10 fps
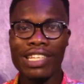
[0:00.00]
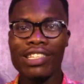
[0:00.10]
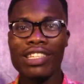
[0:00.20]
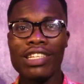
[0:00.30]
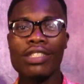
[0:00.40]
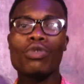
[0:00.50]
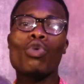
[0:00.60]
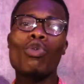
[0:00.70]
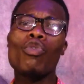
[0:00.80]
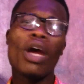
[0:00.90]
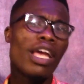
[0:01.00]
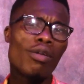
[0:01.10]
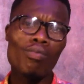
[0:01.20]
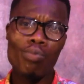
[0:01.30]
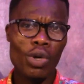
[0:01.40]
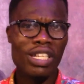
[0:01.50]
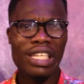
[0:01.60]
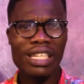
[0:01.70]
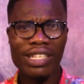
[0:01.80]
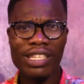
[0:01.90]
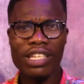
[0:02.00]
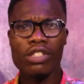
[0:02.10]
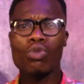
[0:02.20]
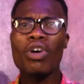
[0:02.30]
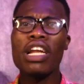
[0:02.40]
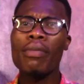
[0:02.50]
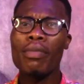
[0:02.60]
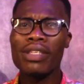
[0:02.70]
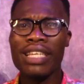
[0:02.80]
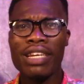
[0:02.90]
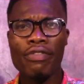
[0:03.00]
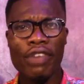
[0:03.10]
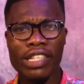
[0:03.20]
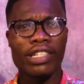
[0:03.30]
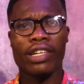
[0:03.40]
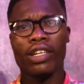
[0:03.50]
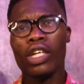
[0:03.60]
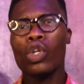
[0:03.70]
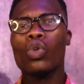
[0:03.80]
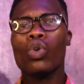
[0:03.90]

Say yes, and go for a bonny day. They say yes, Wale about the signing fake check.